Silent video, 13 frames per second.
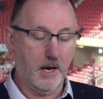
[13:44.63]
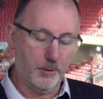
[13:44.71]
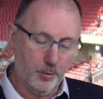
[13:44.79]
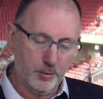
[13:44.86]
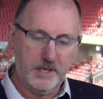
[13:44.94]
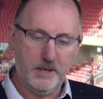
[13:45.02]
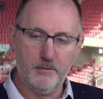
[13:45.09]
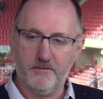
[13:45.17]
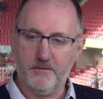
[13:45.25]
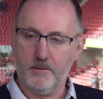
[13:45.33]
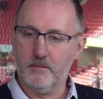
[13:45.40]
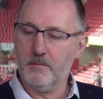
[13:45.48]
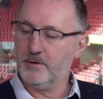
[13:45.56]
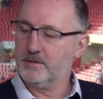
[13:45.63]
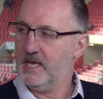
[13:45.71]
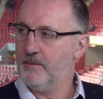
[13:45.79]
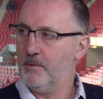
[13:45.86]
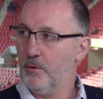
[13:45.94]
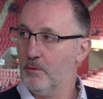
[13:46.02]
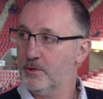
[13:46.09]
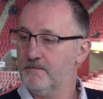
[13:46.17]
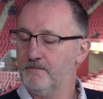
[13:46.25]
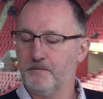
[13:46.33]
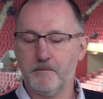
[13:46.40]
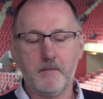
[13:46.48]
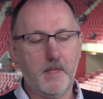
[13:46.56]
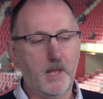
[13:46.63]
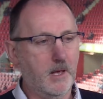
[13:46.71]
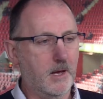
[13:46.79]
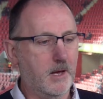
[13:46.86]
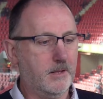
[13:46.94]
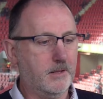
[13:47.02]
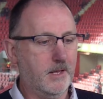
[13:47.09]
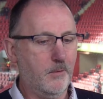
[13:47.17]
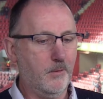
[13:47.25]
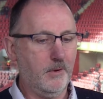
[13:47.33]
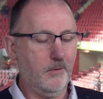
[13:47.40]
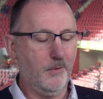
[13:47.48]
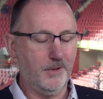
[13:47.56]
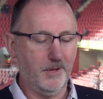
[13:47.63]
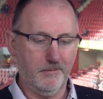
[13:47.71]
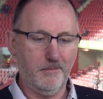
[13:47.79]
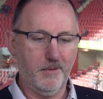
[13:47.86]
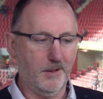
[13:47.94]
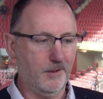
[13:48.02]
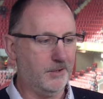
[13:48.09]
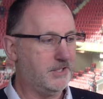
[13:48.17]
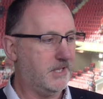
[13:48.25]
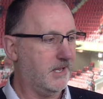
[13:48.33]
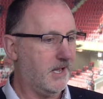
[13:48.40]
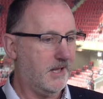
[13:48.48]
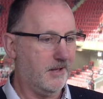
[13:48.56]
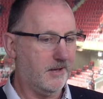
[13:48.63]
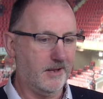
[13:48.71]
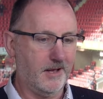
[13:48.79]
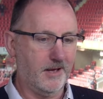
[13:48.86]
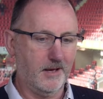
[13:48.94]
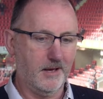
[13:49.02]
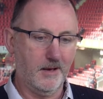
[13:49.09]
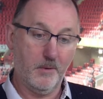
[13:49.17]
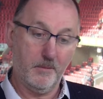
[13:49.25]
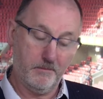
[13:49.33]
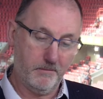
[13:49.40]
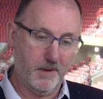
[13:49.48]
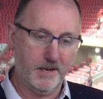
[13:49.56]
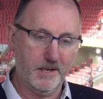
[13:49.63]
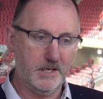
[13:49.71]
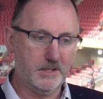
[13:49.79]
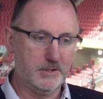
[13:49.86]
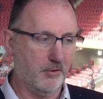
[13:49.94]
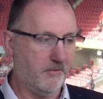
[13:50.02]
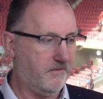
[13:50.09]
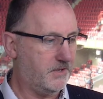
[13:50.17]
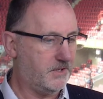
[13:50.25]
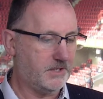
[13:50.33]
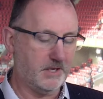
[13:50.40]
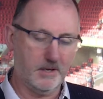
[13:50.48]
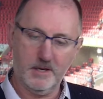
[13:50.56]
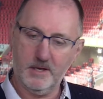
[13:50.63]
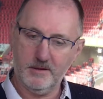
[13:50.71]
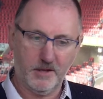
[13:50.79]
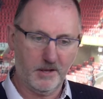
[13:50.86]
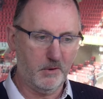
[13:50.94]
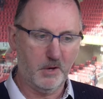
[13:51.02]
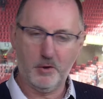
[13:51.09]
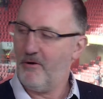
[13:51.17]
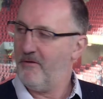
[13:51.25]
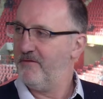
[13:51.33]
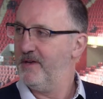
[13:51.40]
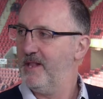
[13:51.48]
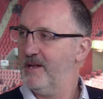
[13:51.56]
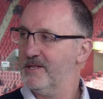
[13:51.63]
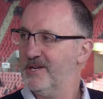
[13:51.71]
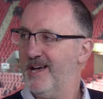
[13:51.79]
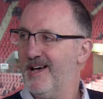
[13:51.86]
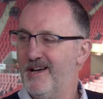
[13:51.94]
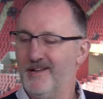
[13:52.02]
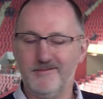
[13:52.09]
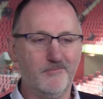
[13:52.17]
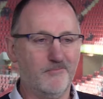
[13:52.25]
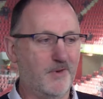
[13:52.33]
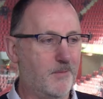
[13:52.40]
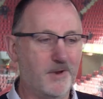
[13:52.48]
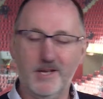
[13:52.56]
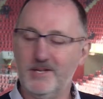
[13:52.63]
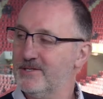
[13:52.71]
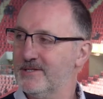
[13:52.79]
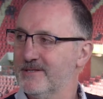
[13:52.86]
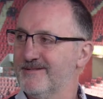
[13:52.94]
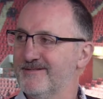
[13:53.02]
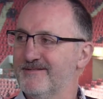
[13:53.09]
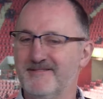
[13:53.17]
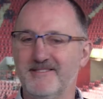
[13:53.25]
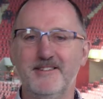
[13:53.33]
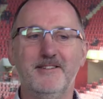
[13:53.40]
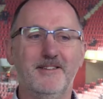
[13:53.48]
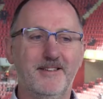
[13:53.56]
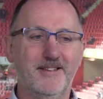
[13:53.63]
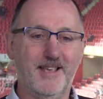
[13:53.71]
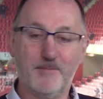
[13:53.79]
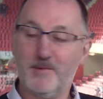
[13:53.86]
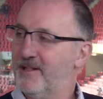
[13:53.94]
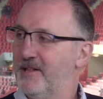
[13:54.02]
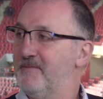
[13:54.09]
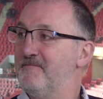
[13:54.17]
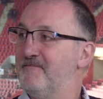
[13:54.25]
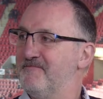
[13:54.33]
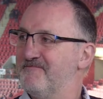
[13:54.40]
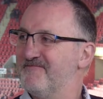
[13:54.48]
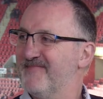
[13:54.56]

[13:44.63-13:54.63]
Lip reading: I know Dino from our time at Oldham. And we had a bit of lunch together. I went into his office and had a wee coffee and a chat and reminisced and kept it clean.